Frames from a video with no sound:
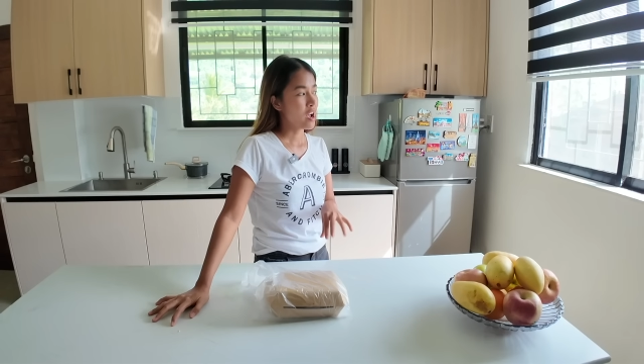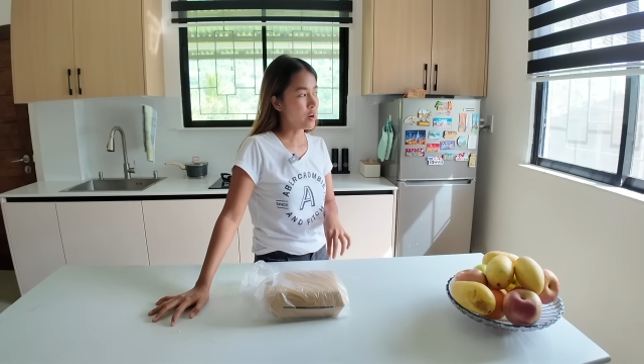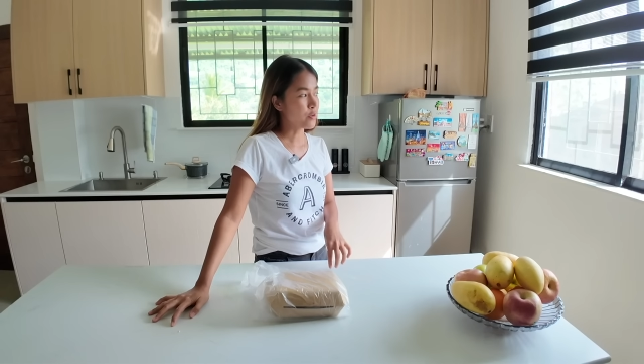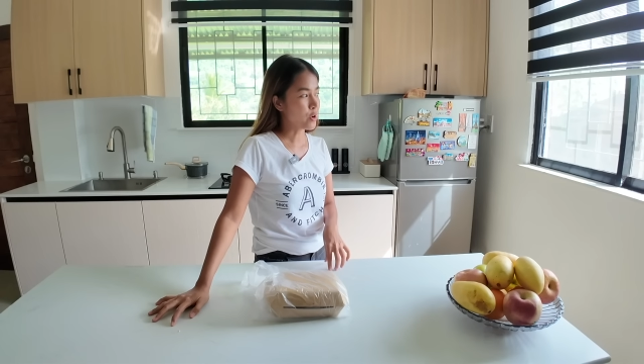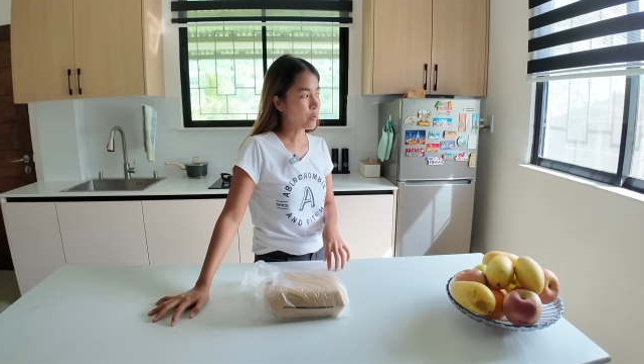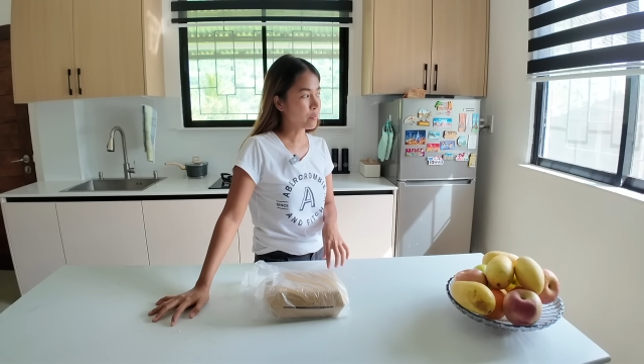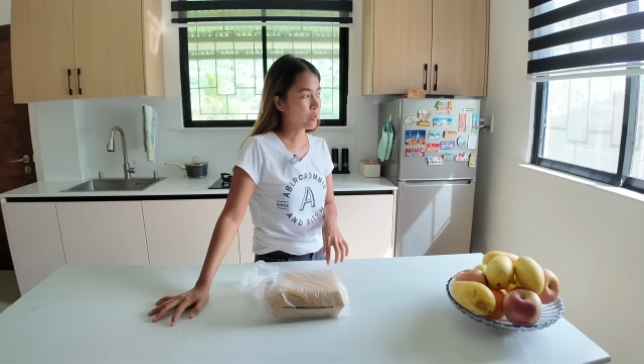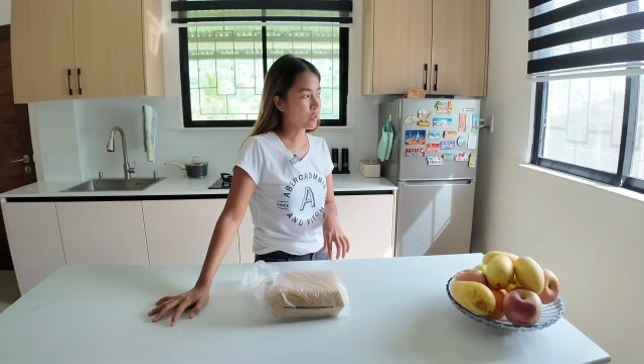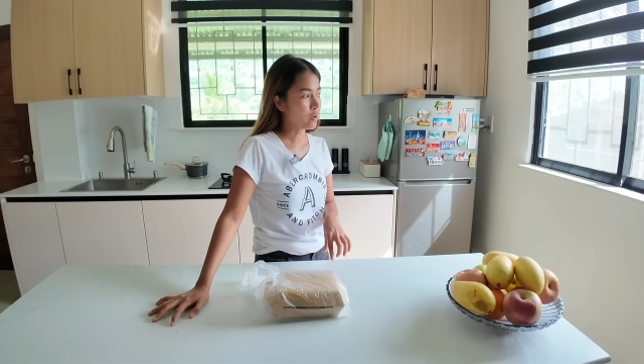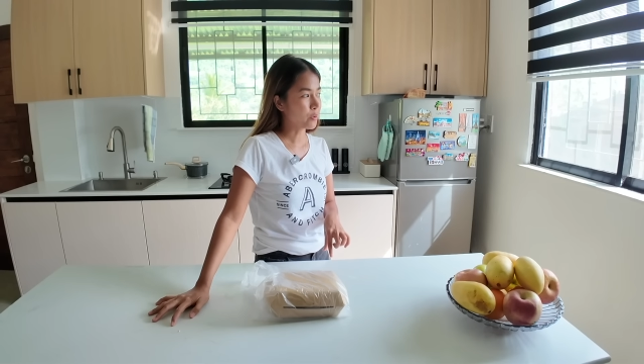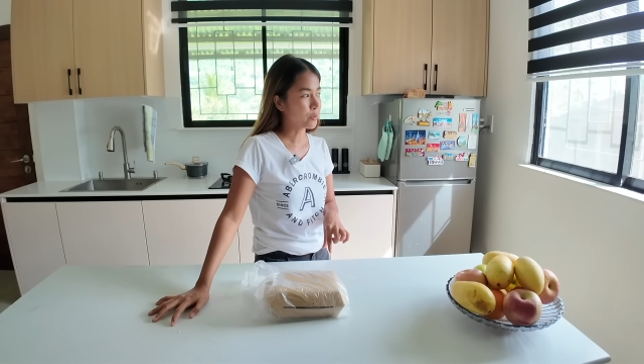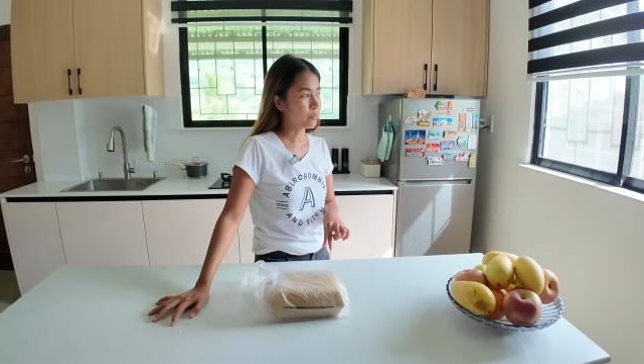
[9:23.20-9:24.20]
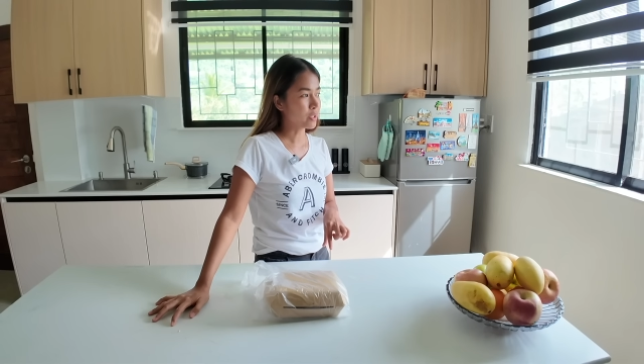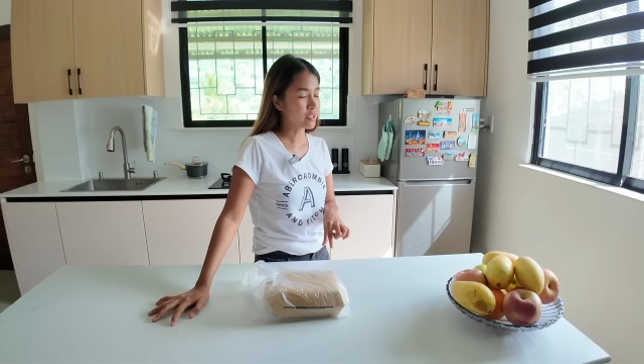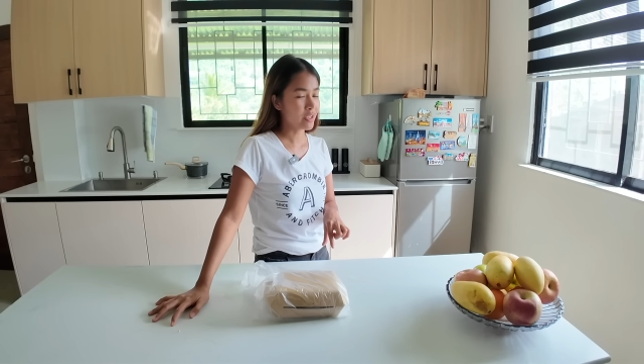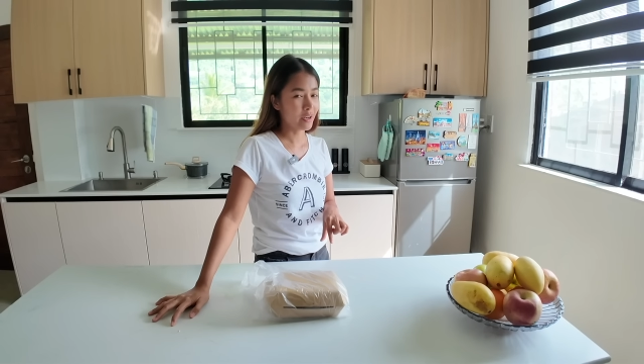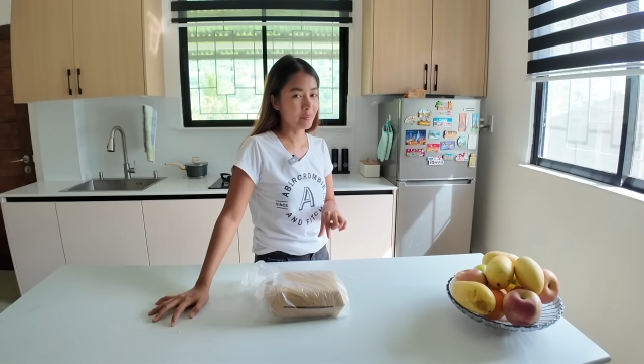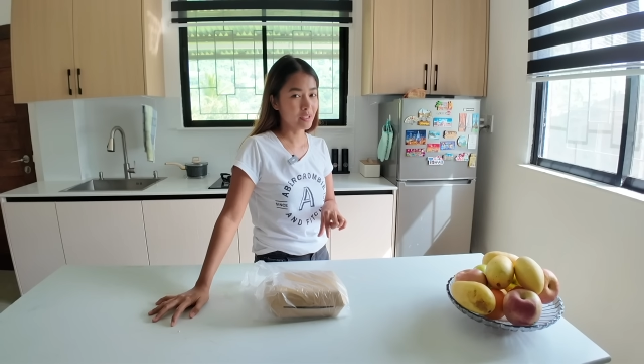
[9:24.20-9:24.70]
and Robbie called me
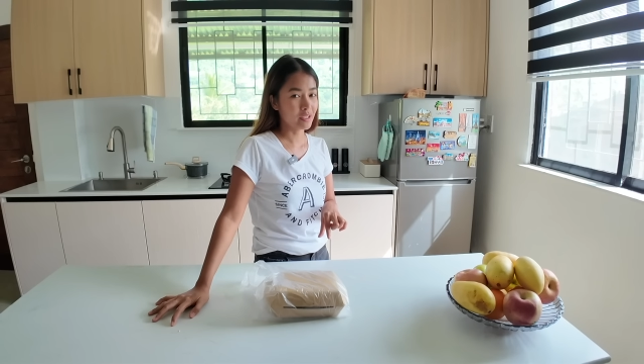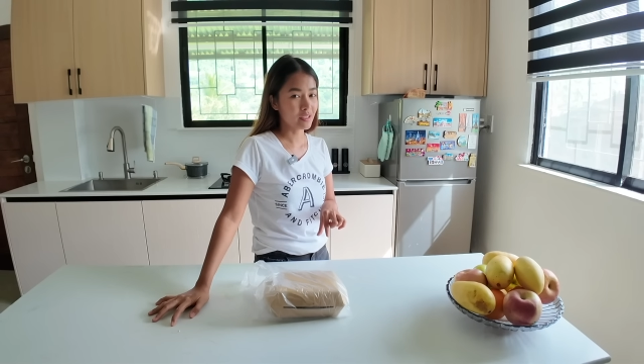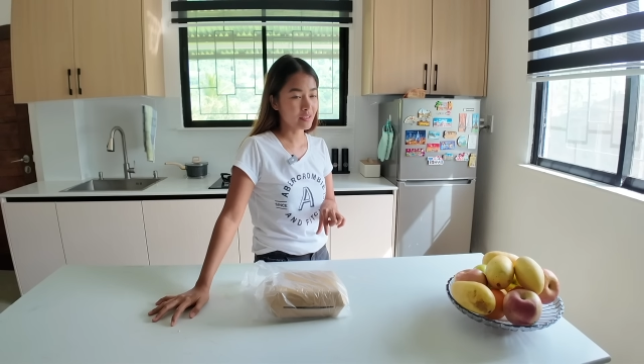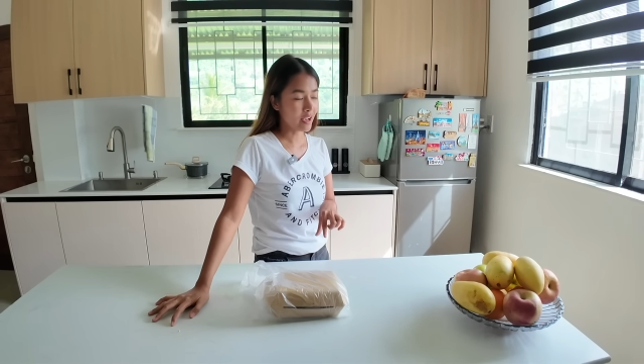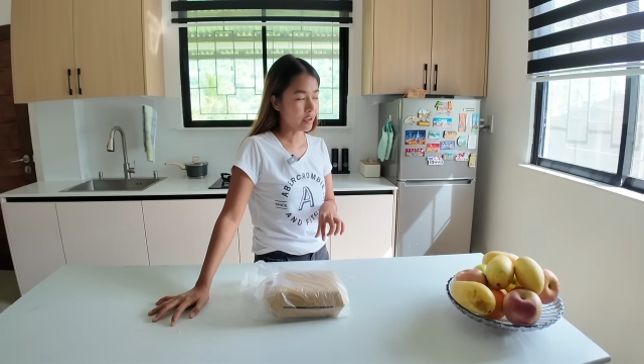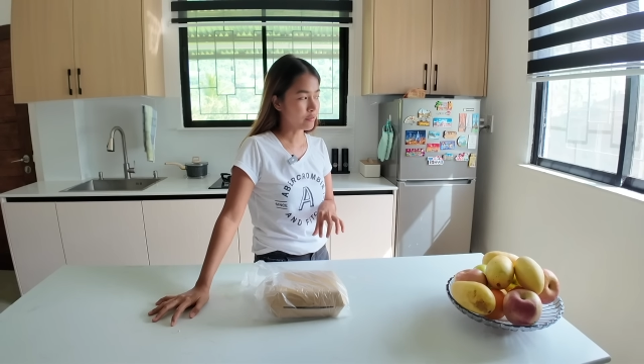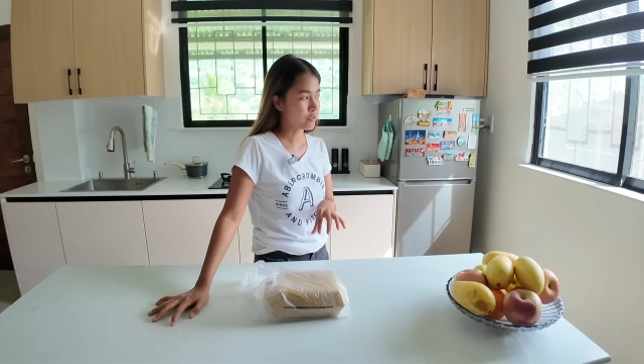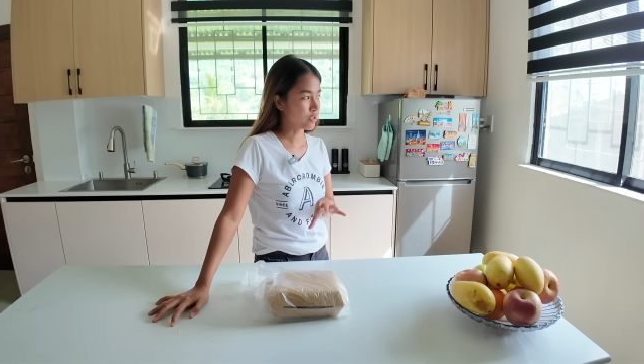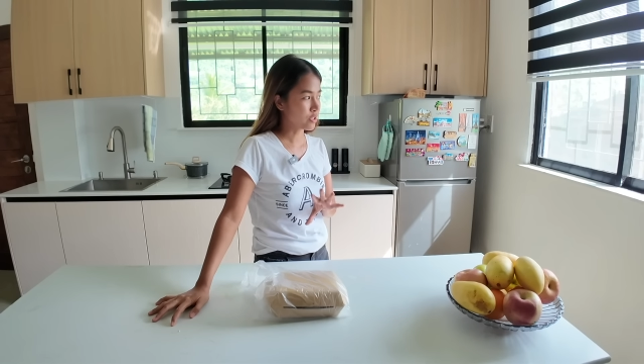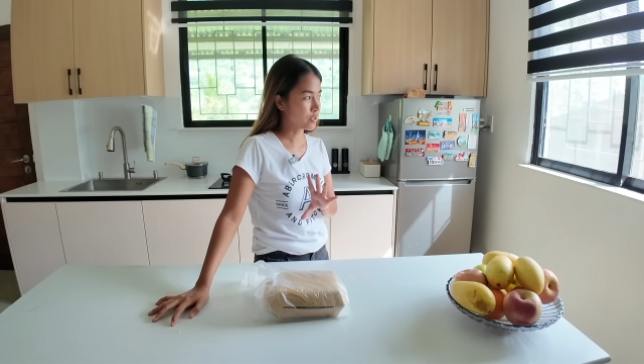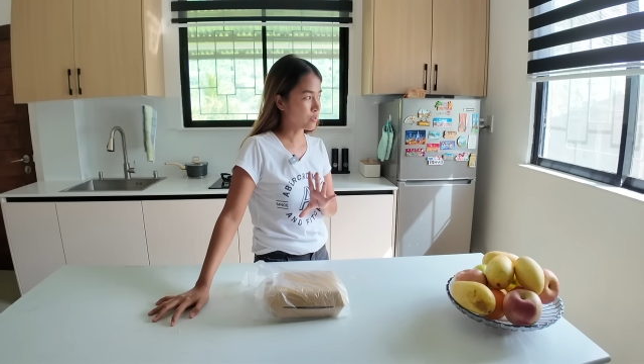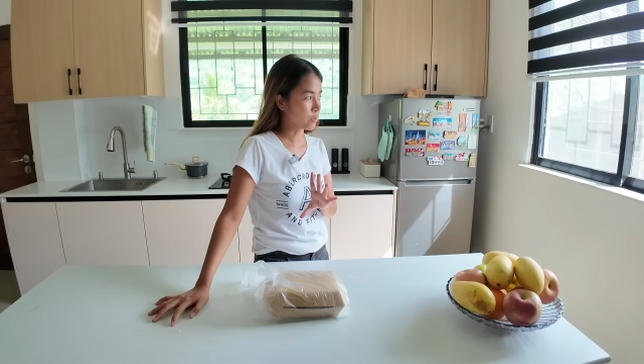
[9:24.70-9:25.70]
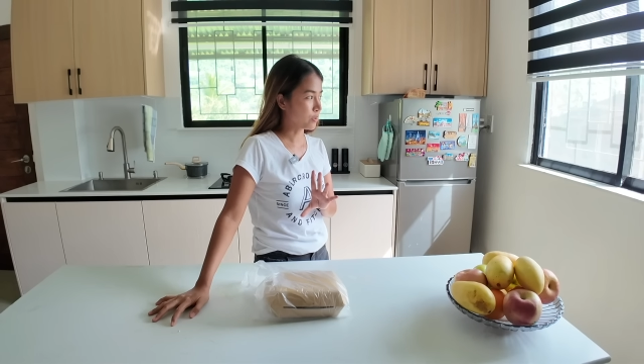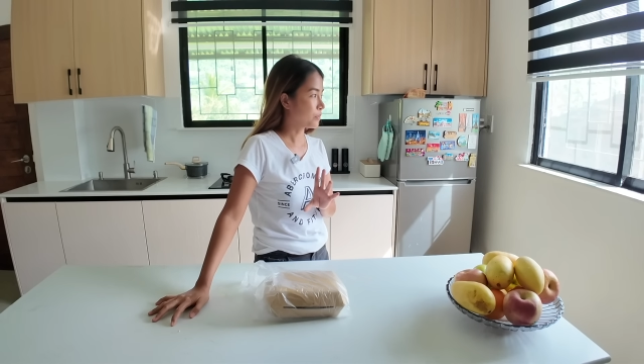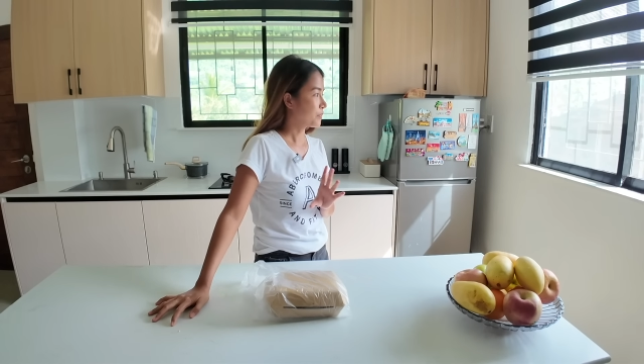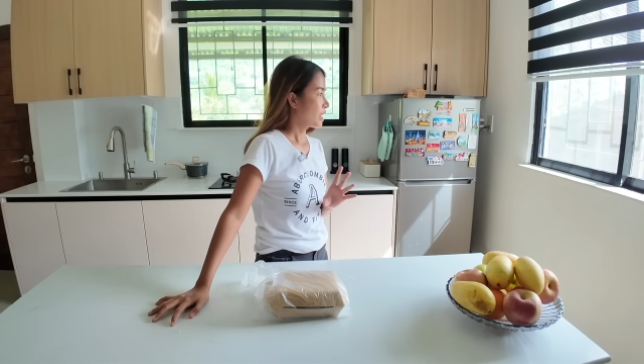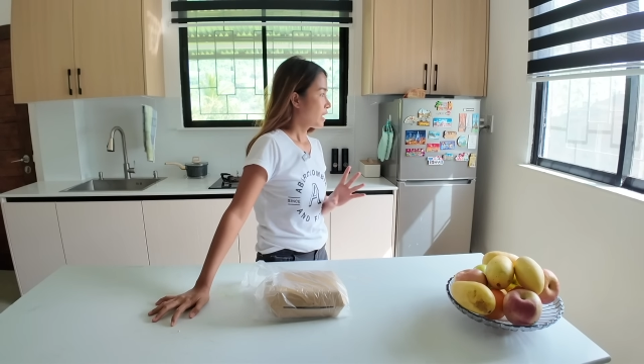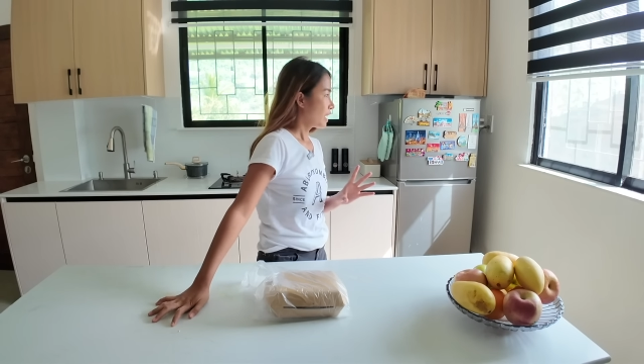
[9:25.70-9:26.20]
10 minutes after, so
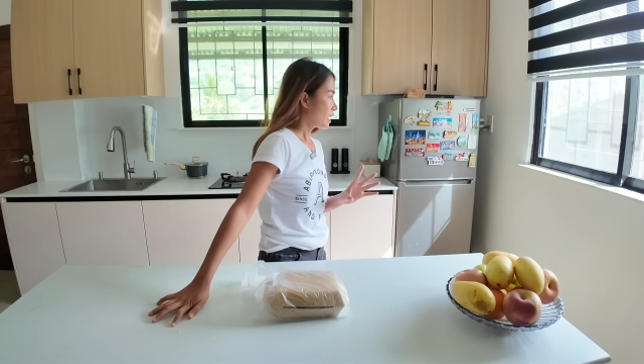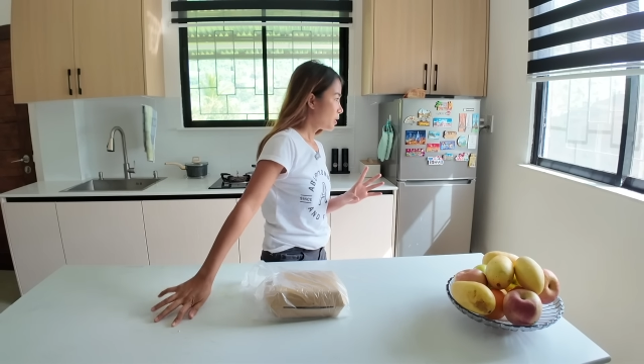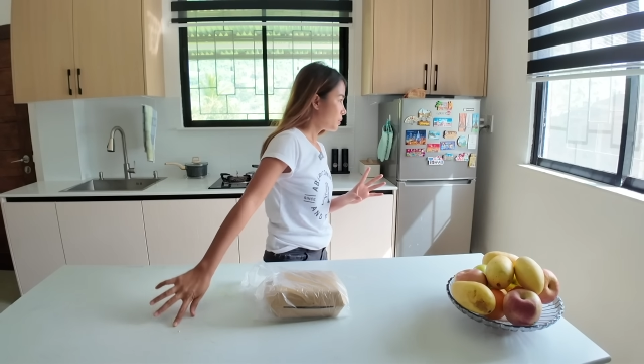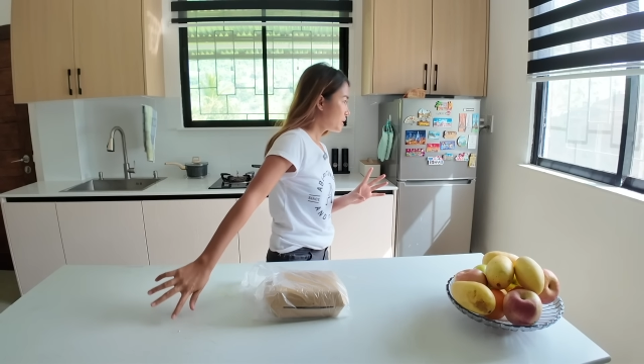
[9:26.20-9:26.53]
it